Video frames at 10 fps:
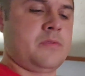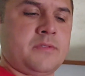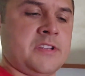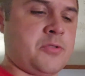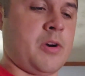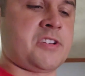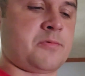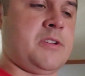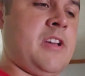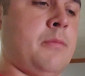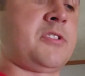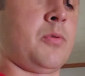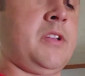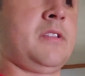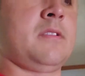situations went down
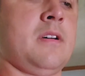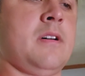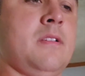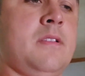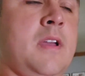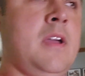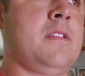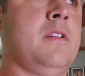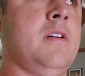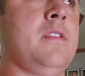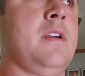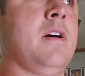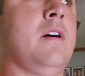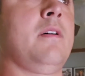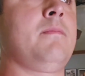between
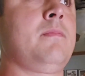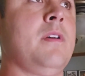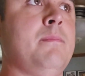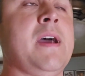the